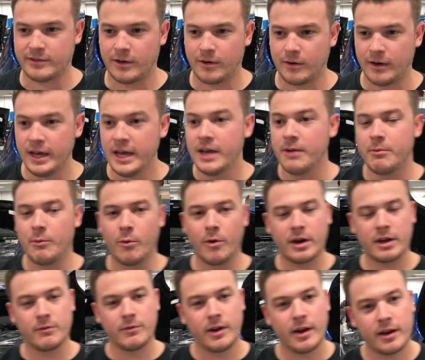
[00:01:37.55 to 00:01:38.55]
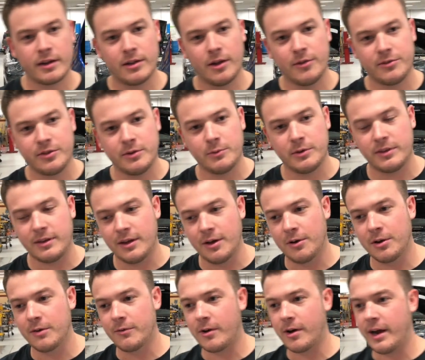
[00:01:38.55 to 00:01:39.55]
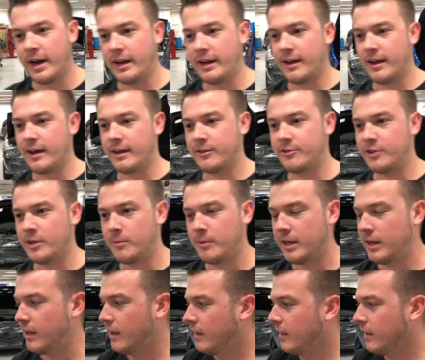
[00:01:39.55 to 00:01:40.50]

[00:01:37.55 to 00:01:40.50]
So we're working very closely with the owner of our 89 Jimmy.